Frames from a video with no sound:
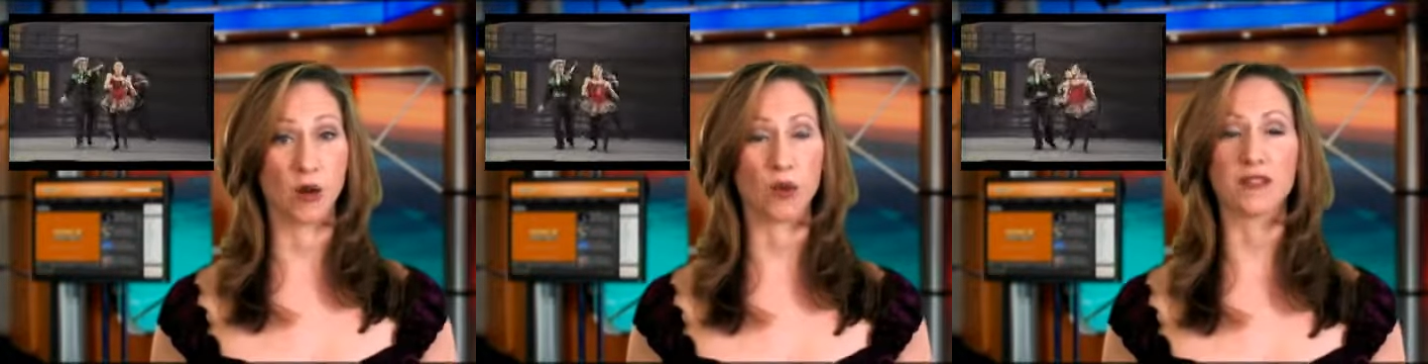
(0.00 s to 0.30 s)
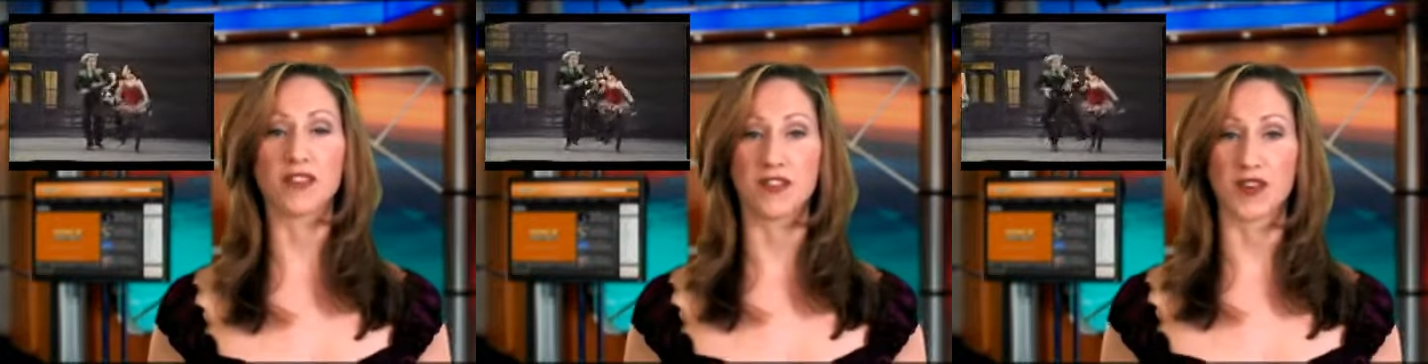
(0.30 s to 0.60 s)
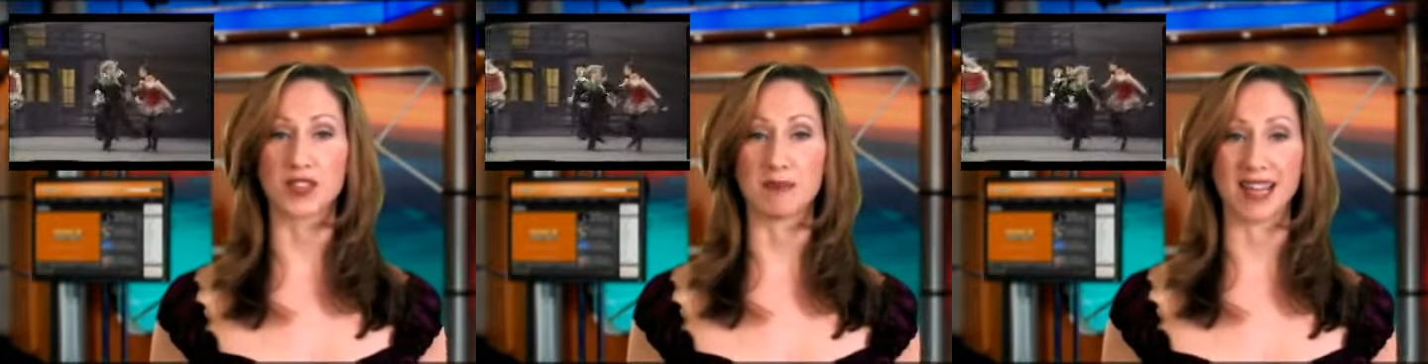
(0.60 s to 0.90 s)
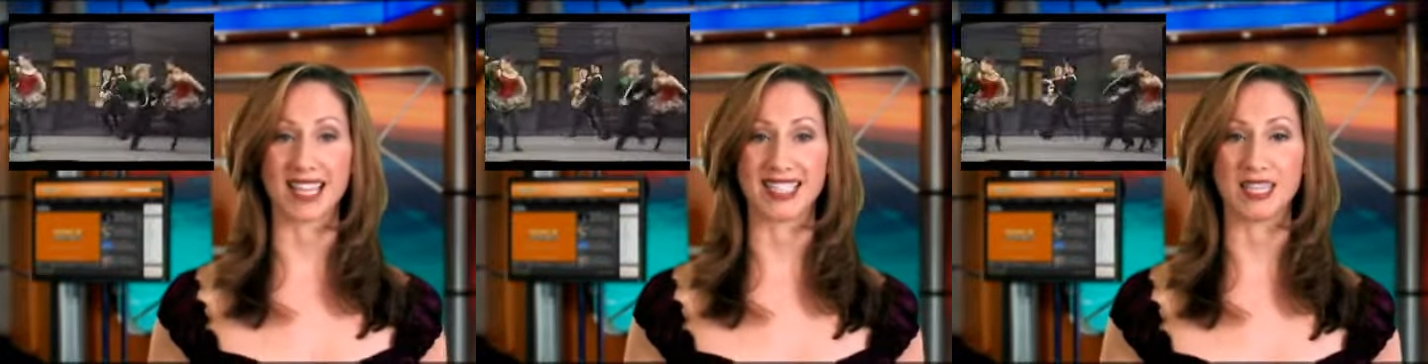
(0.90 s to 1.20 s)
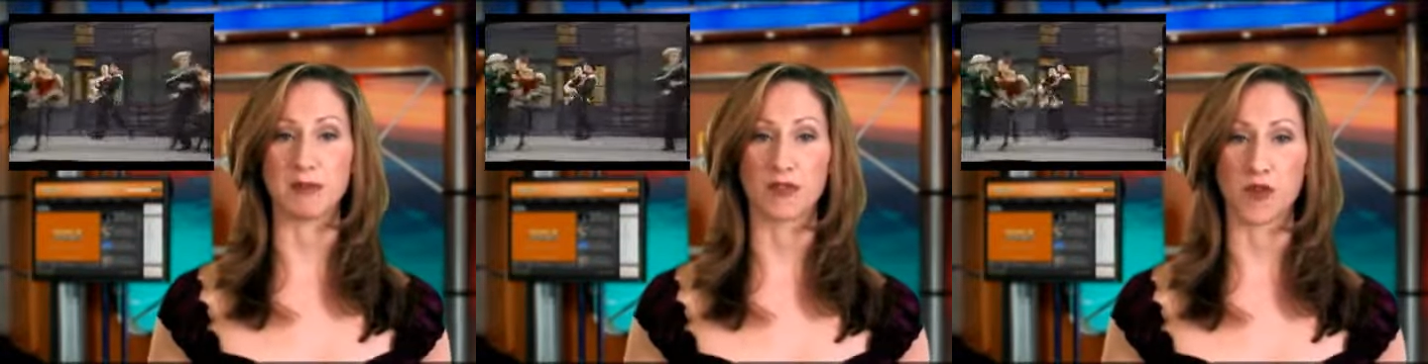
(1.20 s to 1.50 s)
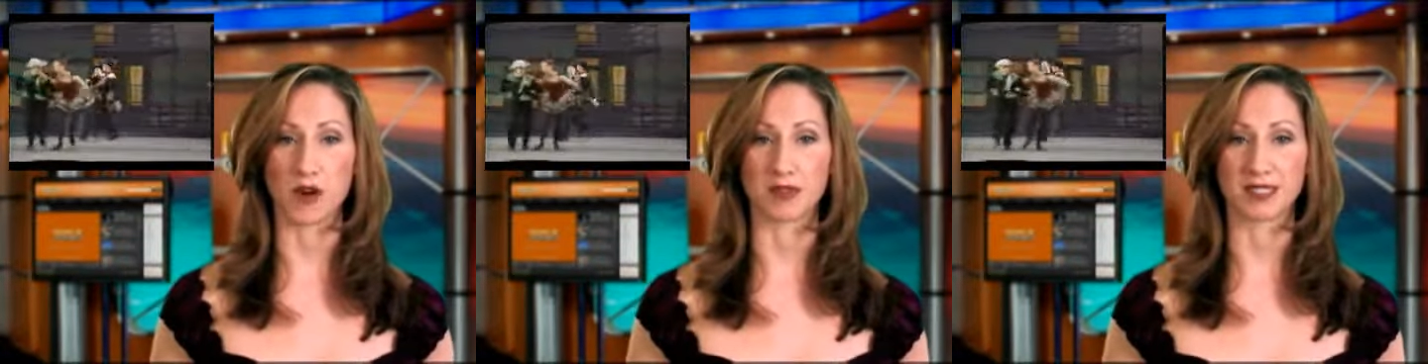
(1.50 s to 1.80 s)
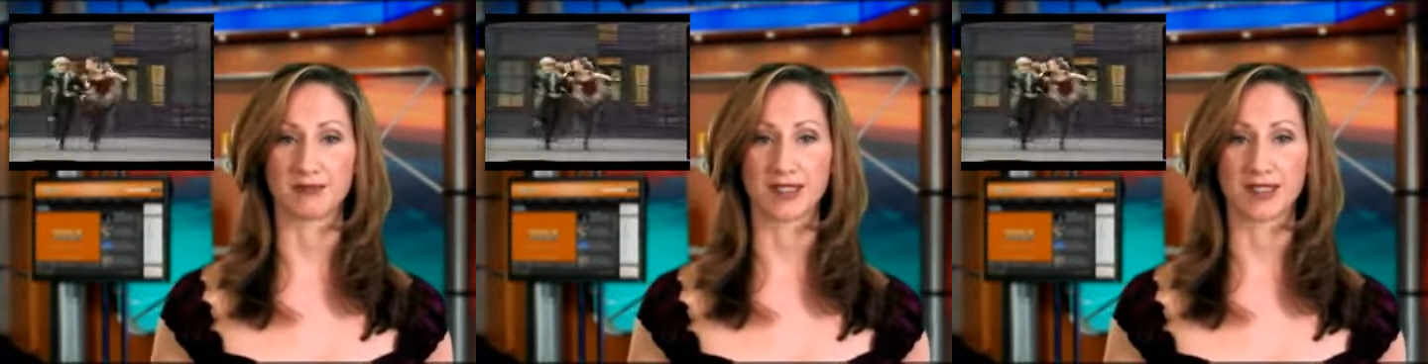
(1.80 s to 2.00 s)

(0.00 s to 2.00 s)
one of the first ballets he performed.